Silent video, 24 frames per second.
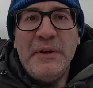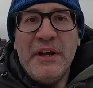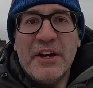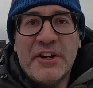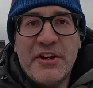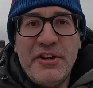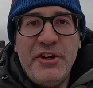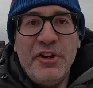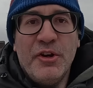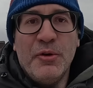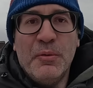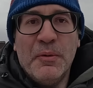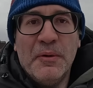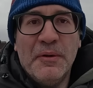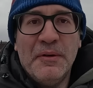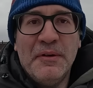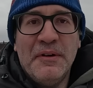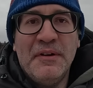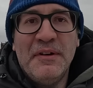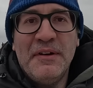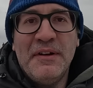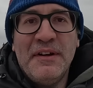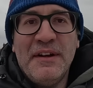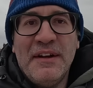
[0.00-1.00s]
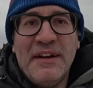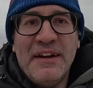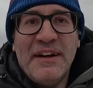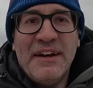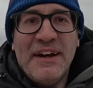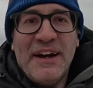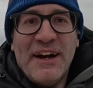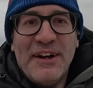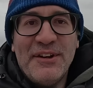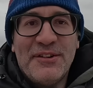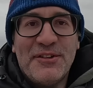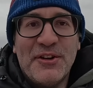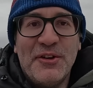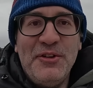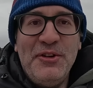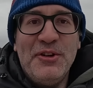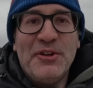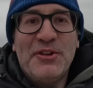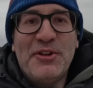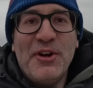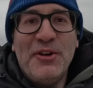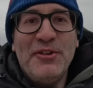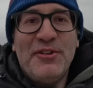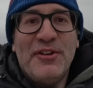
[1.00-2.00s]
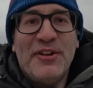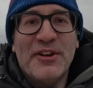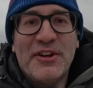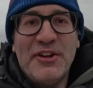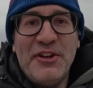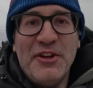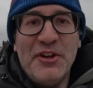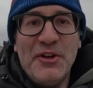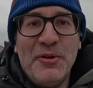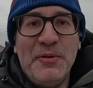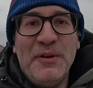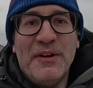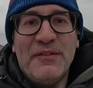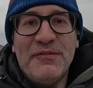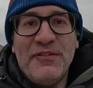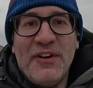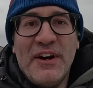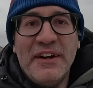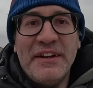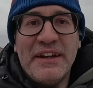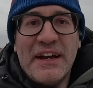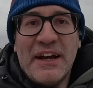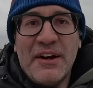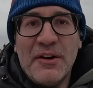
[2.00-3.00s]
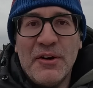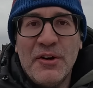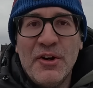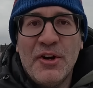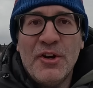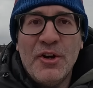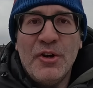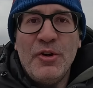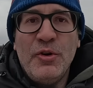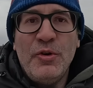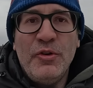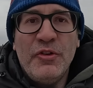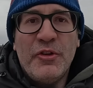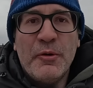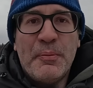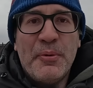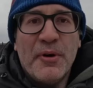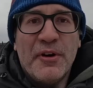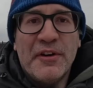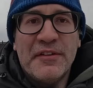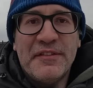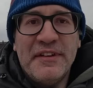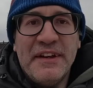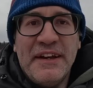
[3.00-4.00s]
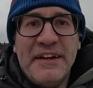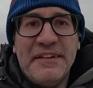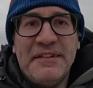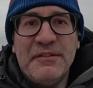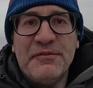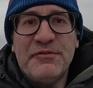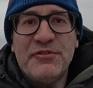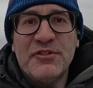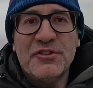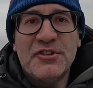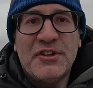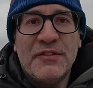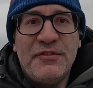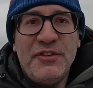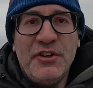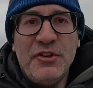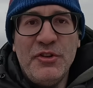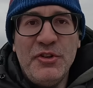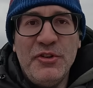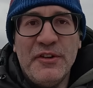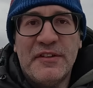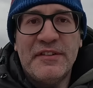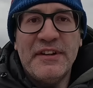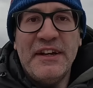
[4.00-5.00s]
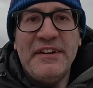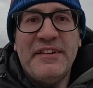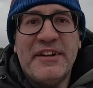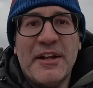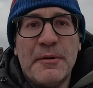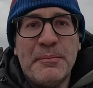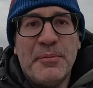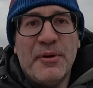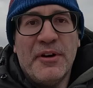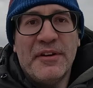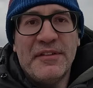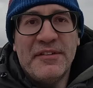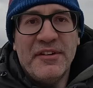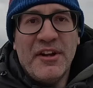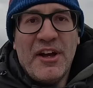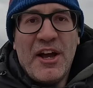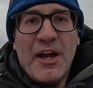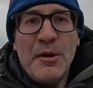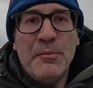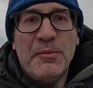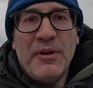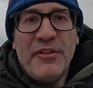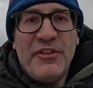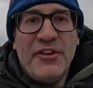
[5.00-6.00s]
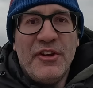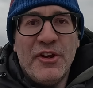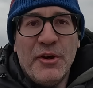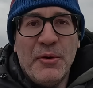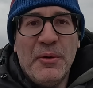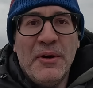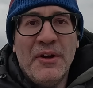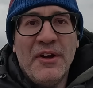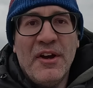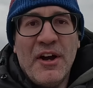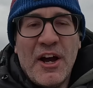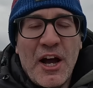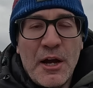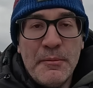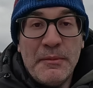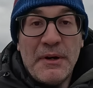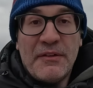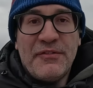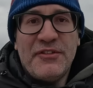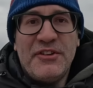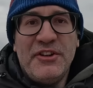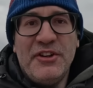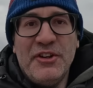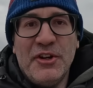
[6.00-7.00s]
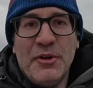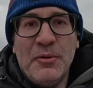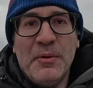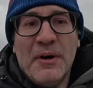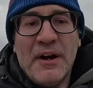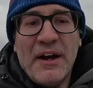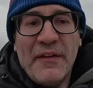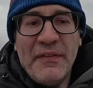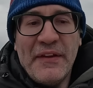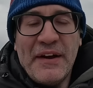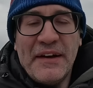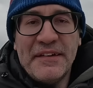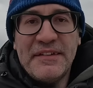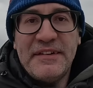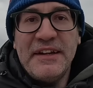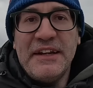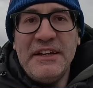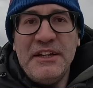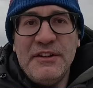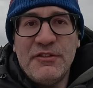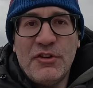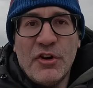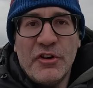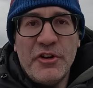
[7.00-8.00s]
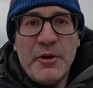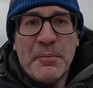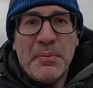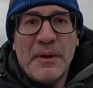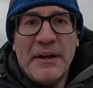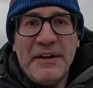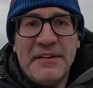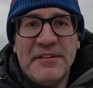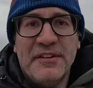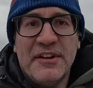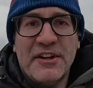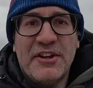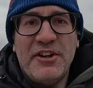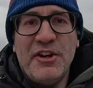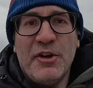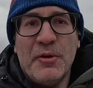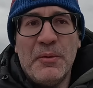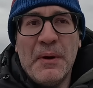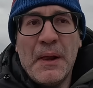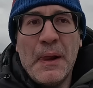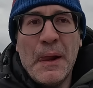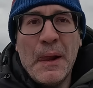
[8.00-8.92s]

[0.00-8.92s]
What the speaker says: a queue. And so you'd go to the queue, you'd find out who the person is in front of you, you'd say to that person, I'm with you, I'm after you, and that's it, you've got your place in the queue.